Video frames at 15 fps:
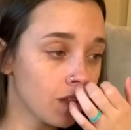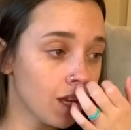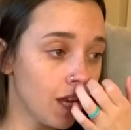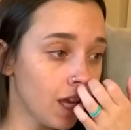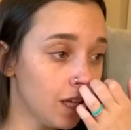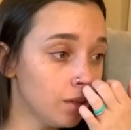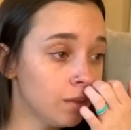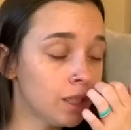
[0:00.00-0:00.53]

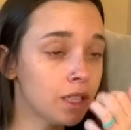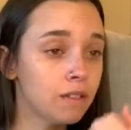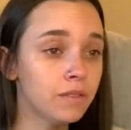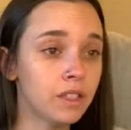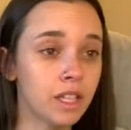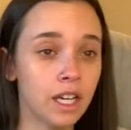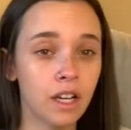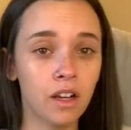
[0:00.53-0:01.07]
And we lived
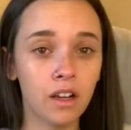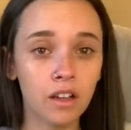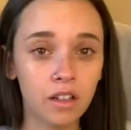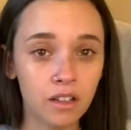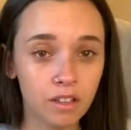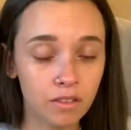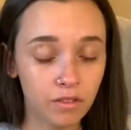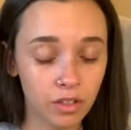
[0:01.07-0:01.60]
there
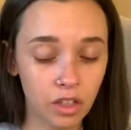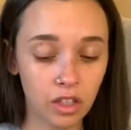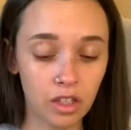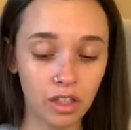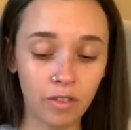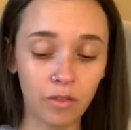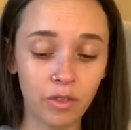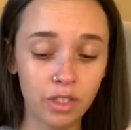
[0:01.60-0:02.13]
it
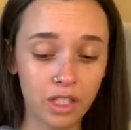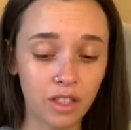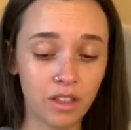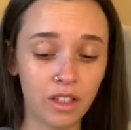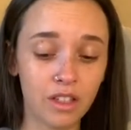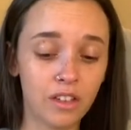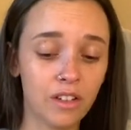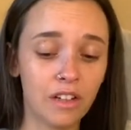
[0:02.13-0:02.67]
was
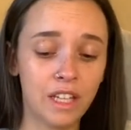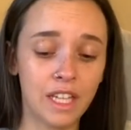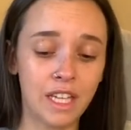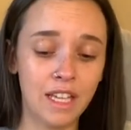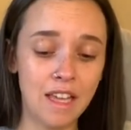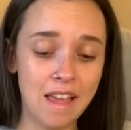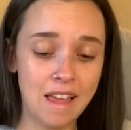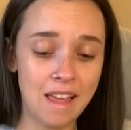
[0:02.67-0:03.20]

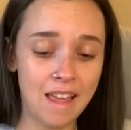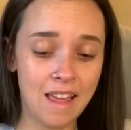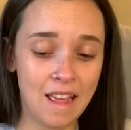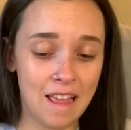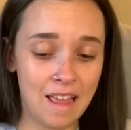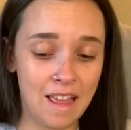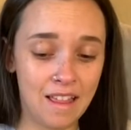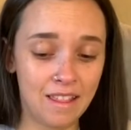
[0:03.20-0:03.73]
literally
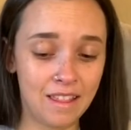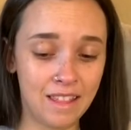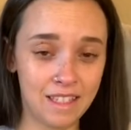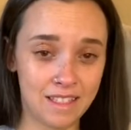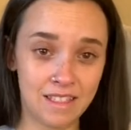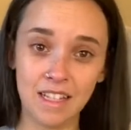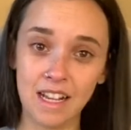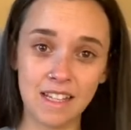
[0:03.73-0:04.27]
the
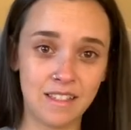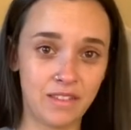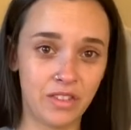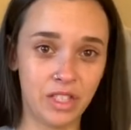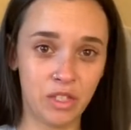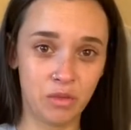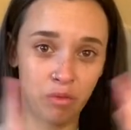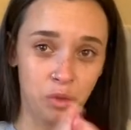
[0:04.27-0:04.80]
size of
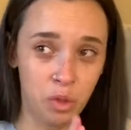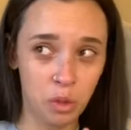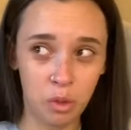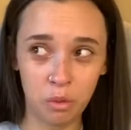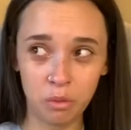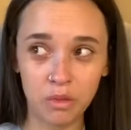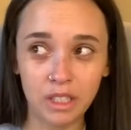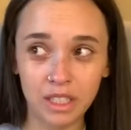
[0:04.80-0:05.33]
this
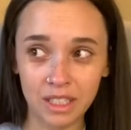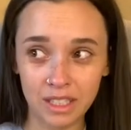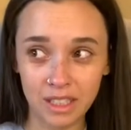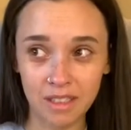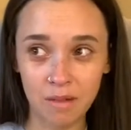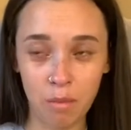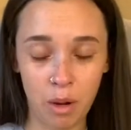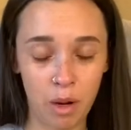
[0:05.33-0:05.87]
room, the
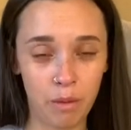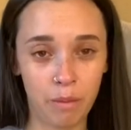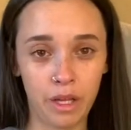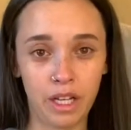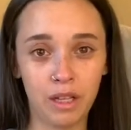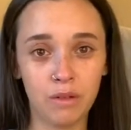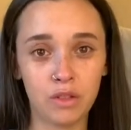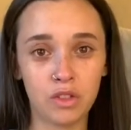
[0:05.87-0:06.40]
apartment.
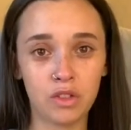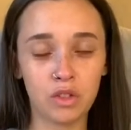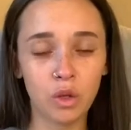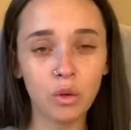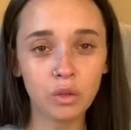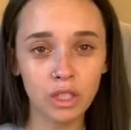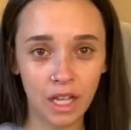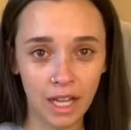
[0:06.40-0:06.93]
It was so
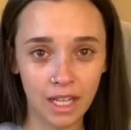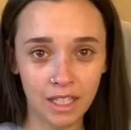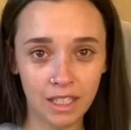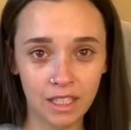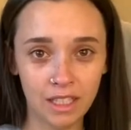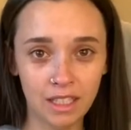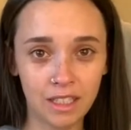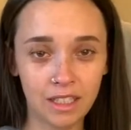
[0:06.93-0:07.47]

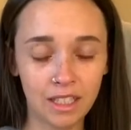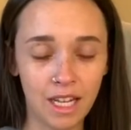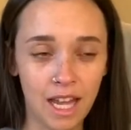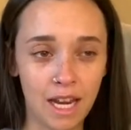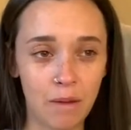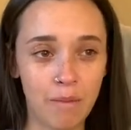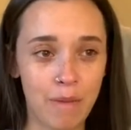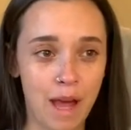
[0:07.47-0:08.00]
tiny. It had a
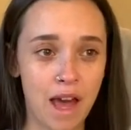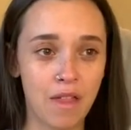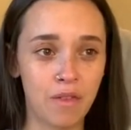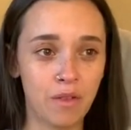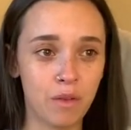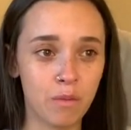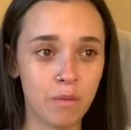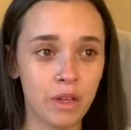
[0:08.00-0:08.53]

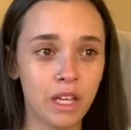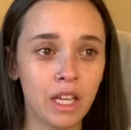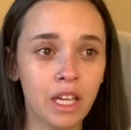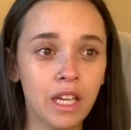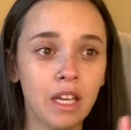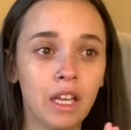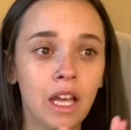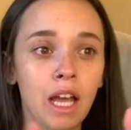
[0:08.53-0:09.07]
bathroom.
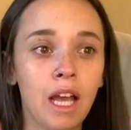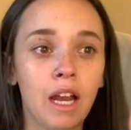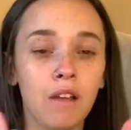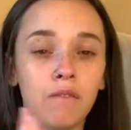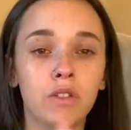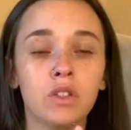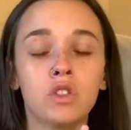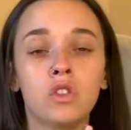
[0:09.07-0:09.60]
And I
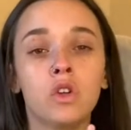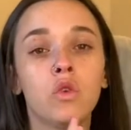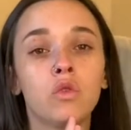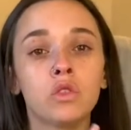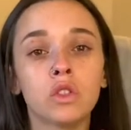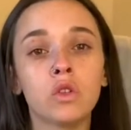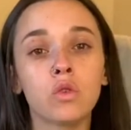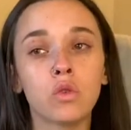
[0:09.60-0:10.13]
feel so,
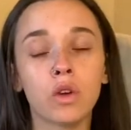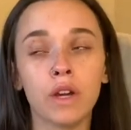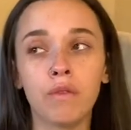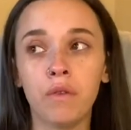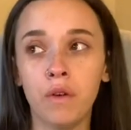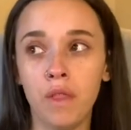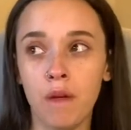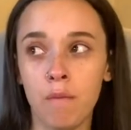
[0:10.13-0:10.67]
so
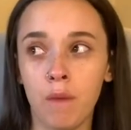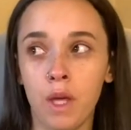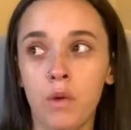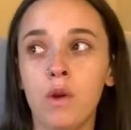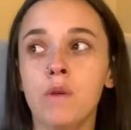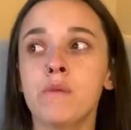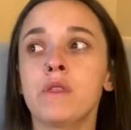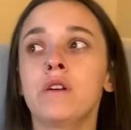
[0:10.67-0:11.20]
grateful that my
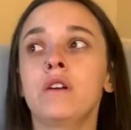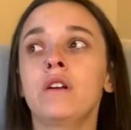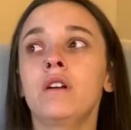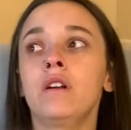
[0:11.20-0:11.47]
grandmother